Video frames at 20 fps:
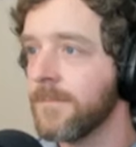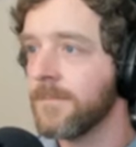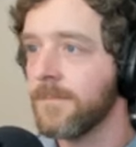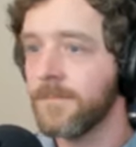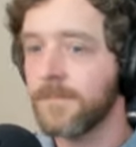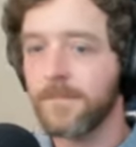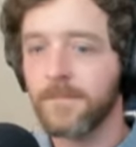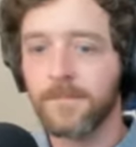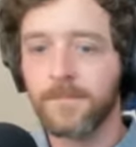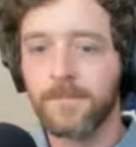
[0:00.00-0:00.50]

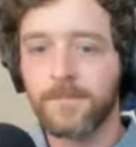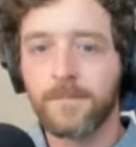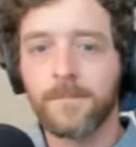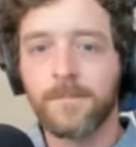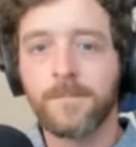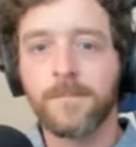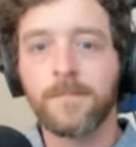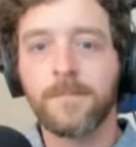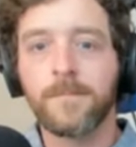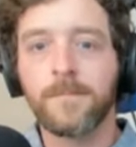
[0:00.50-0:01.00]

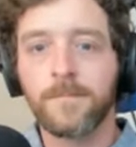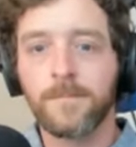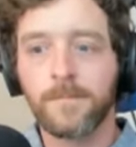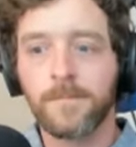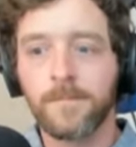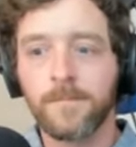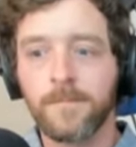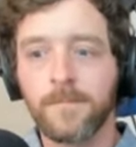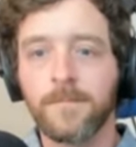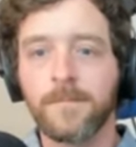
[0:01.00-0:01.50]

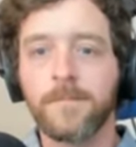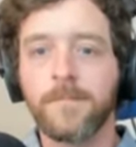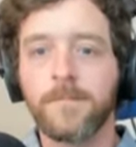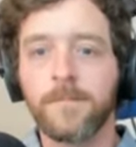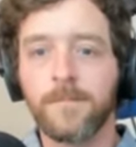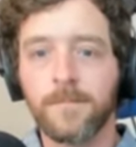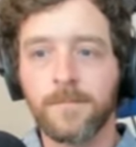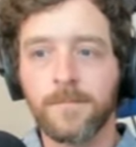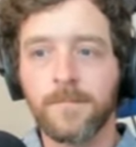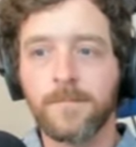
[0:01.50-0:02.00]

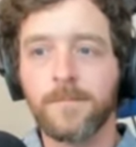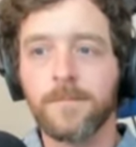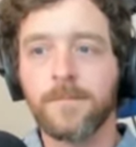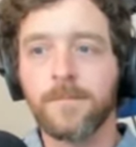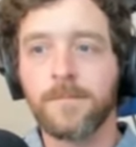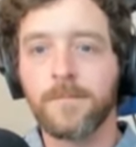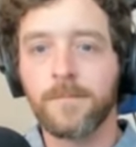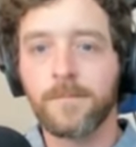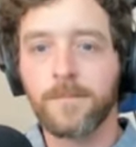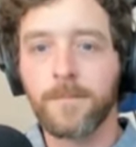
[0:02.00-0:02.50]

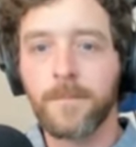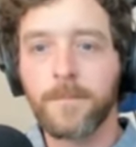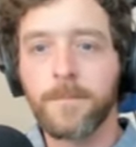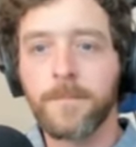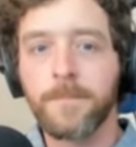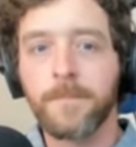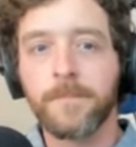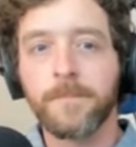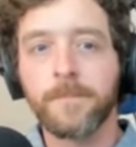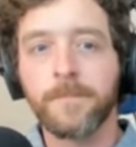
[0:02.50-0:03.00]

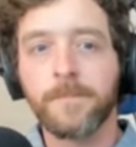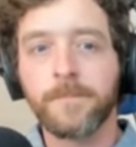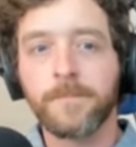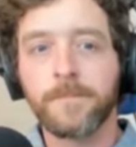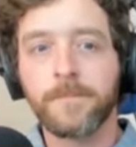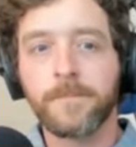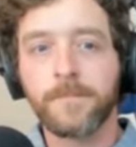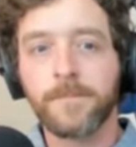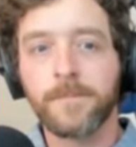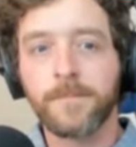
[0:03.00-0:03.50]

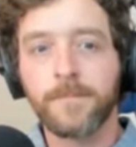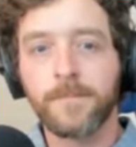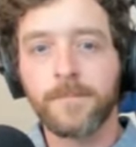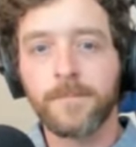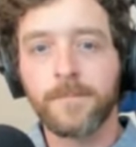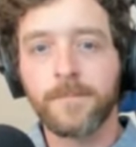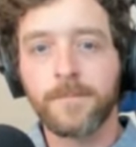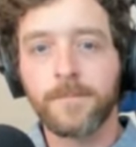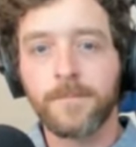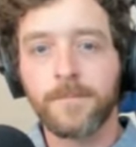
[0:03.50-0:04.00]

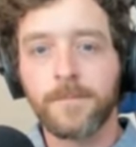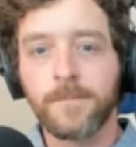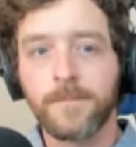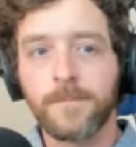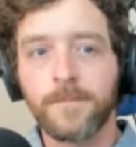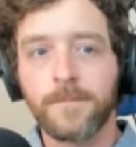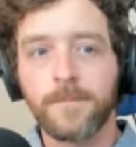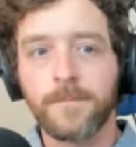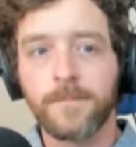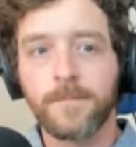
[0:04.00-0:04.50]

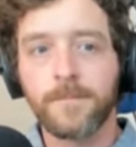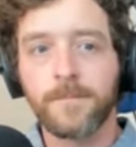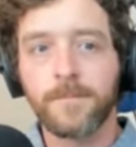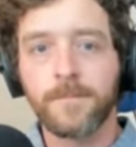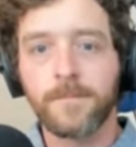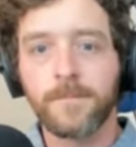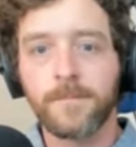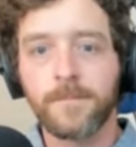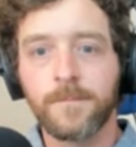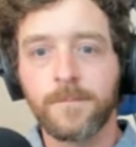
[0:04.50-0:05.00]

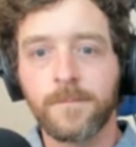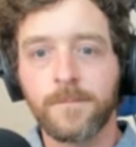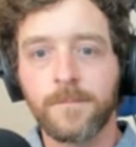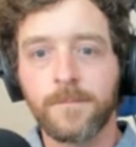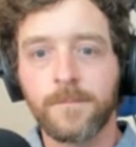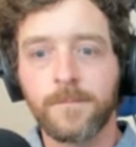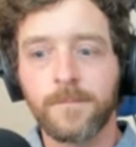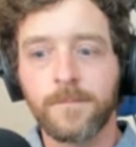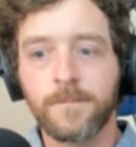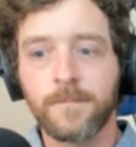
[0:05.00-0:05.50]

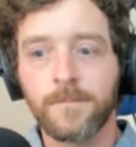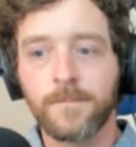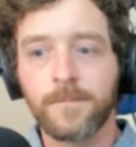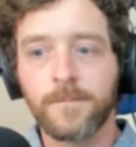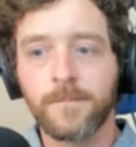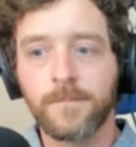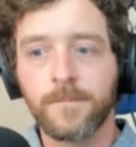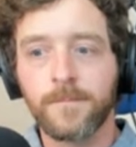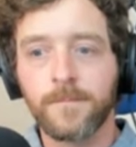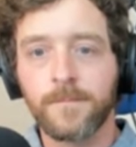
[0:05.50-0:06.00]

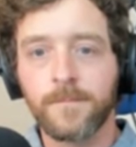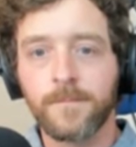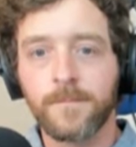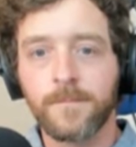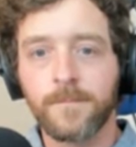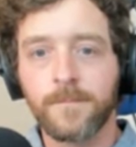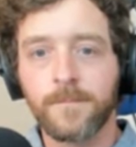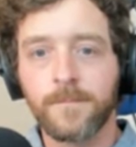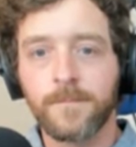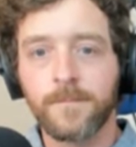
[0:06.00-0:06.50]

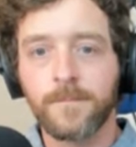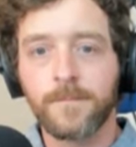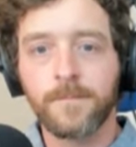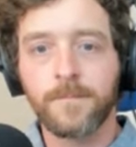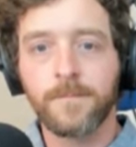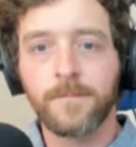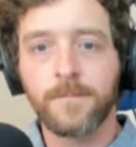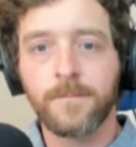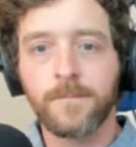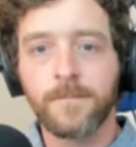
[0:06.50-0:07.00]

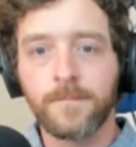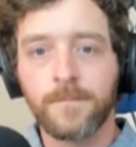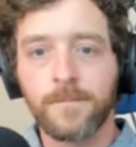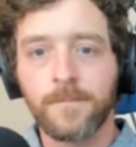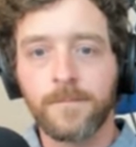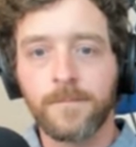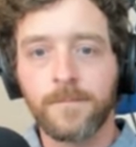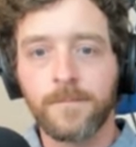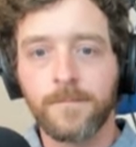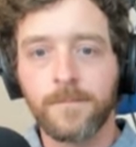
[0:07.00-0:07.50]

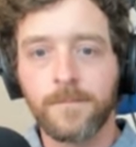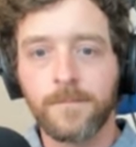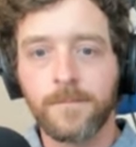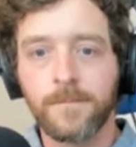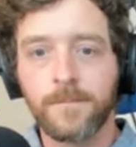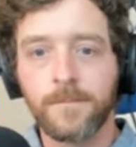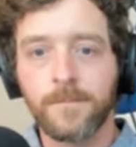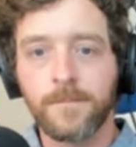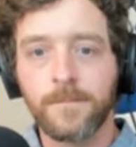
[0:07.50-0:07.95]
[no speech]